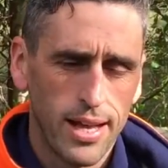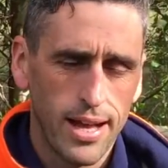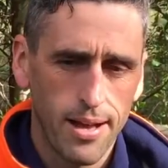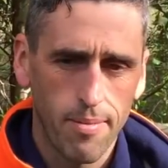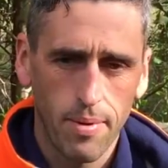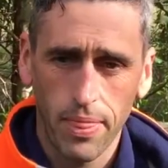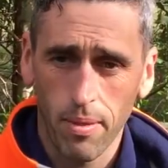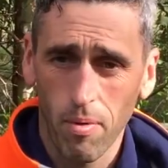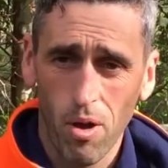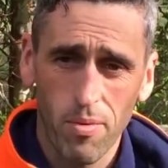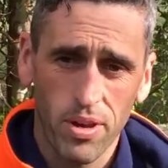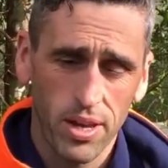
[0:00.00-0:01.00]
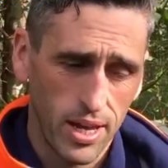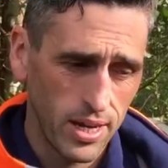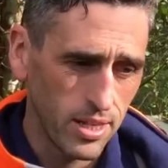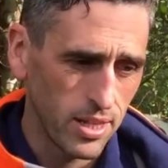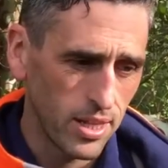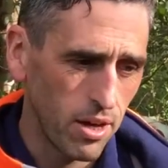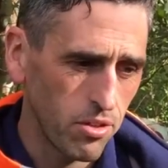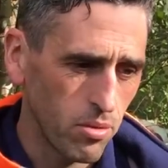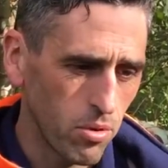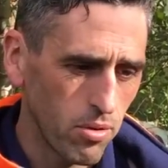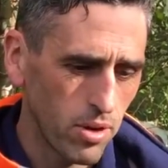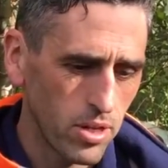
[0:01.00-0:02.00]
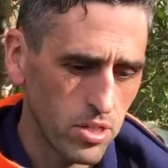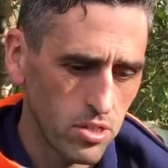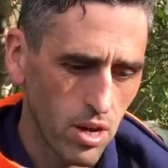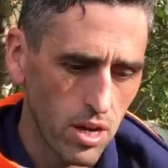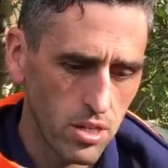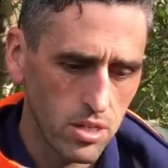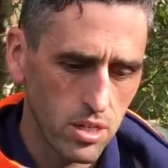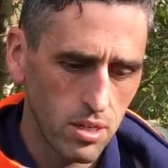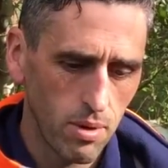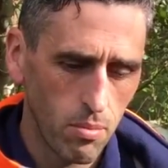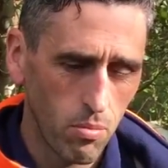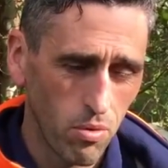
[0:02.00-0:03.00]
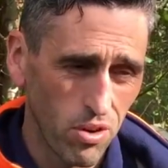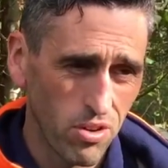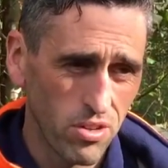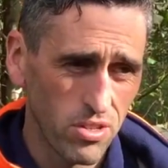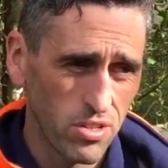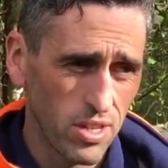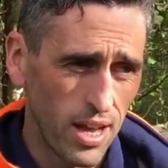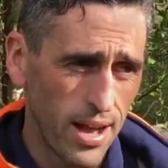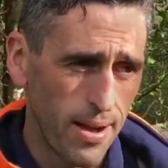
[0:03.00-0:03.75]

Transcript: At the moment, under the Healthy Waterways strategy, Melbourne Water is